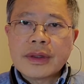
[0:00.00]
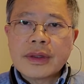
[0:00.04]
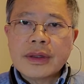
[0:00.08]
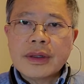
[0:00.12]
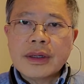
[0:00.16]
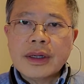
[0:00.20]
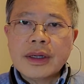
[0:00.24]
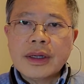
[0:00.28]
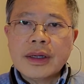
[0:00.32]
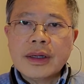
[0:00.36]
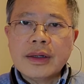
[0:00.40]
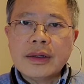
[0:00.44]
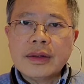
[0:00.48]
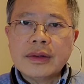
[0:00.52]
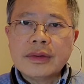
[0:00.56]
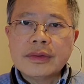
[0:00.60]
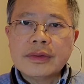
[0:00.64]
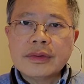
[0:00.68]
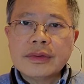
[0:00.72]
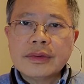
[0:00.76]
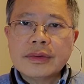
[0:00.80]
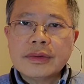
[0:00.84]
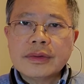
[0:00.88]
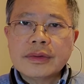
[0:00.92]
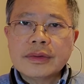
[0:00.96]

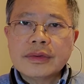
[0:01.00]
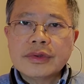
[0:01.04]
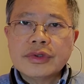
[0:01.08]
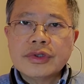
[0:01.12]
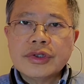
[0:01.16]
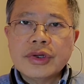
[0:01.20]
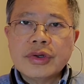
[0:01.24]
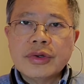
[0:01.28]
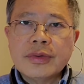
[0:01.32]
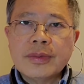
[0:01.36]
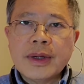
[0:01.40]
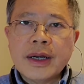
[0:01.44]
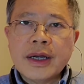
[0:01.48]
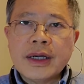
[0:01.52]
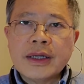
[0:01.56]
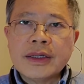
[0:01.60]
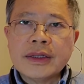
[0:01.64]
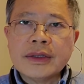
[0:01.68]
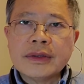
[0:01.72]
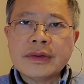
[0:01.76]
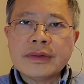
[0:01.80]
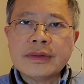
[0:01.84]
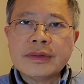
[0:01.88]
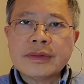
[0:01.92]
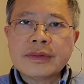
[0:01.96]
Joe
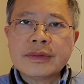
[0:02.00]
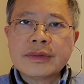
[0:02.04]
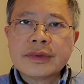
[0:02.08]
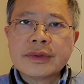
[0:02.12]
Biden